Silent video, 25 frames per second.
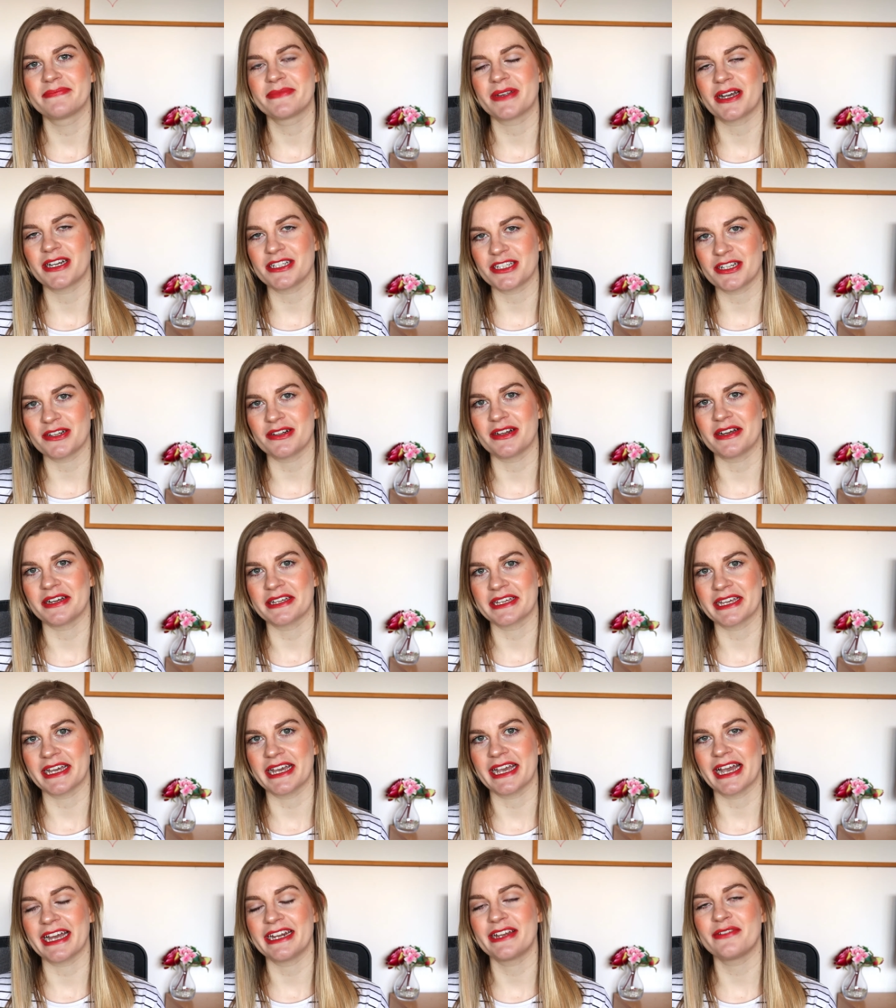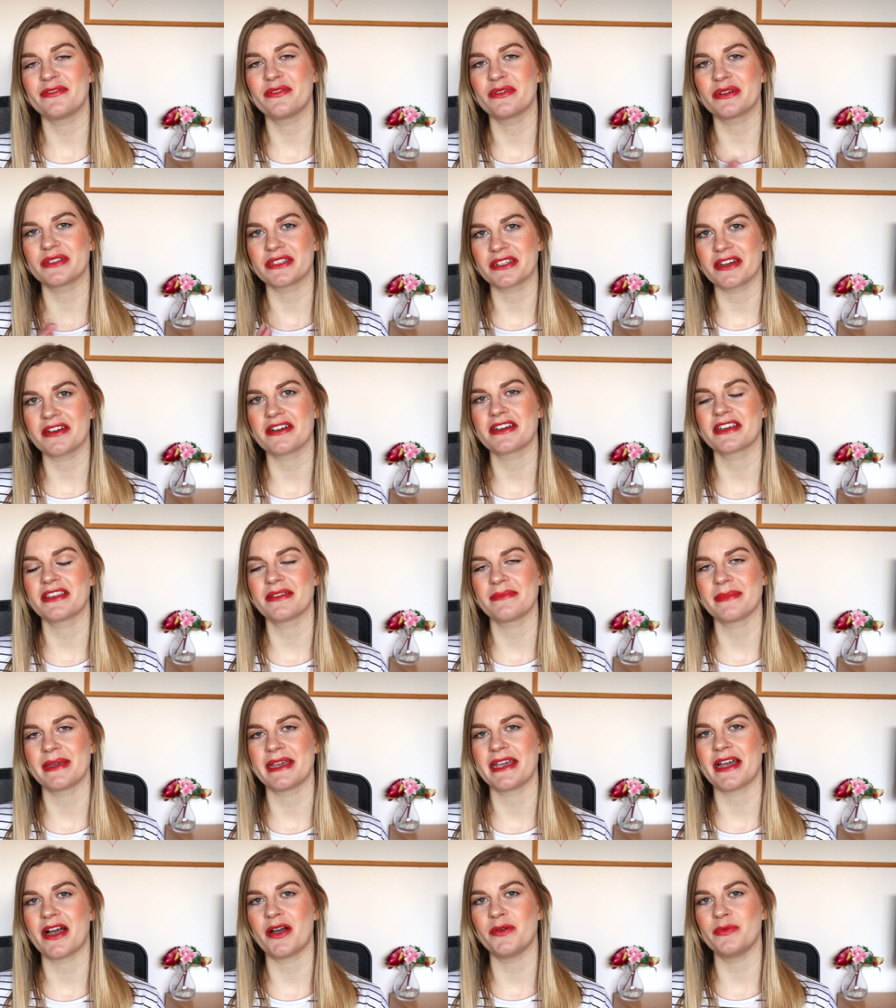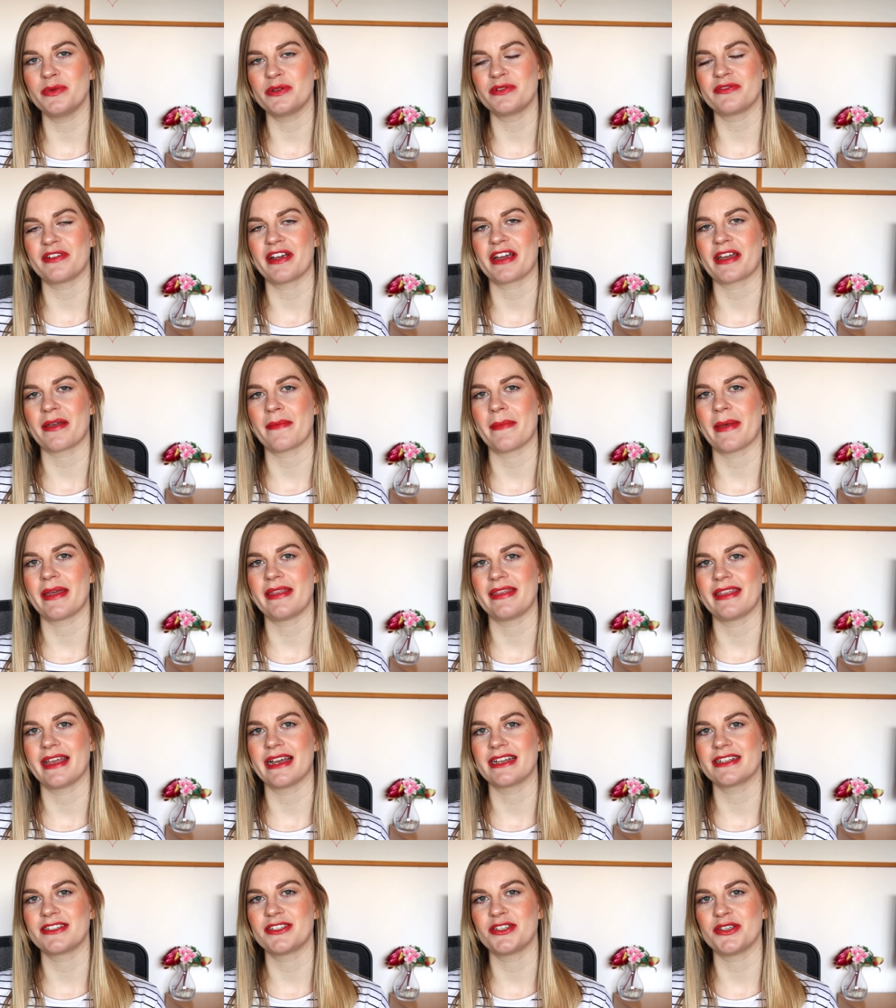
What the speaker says: I do like it. And if you are darker than me, I would recommend that